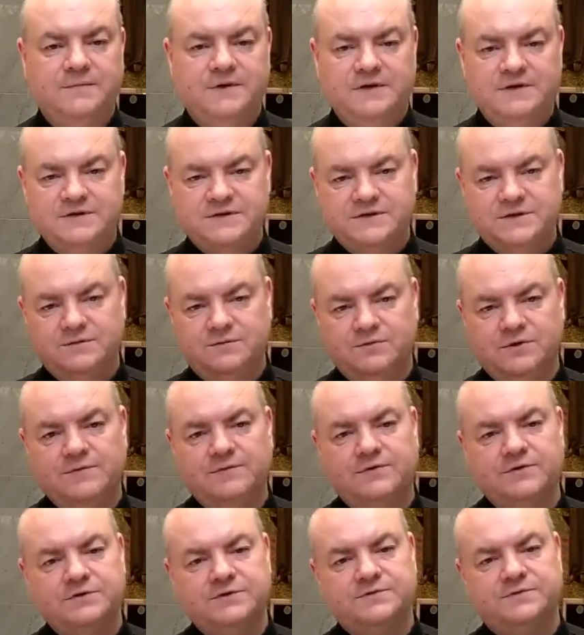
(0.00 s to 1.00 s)
because the
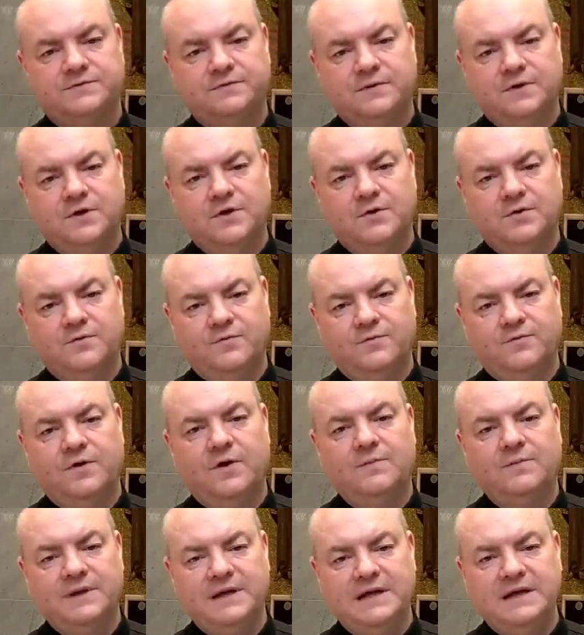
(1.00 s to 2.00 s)
rivers flow
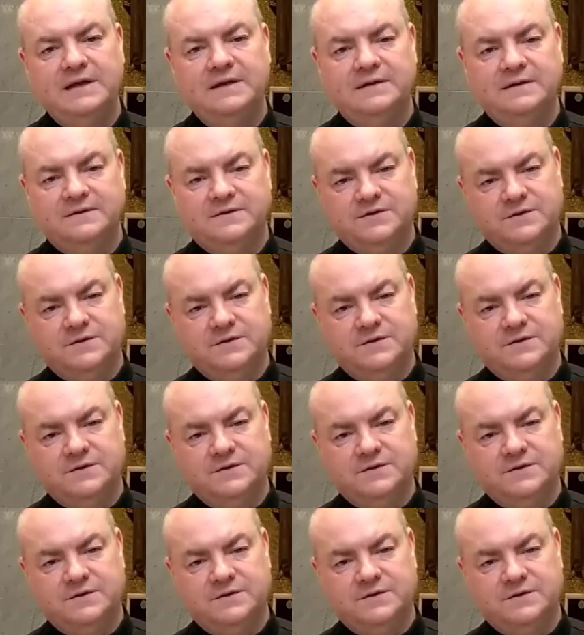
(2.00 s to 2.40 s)
from Eden.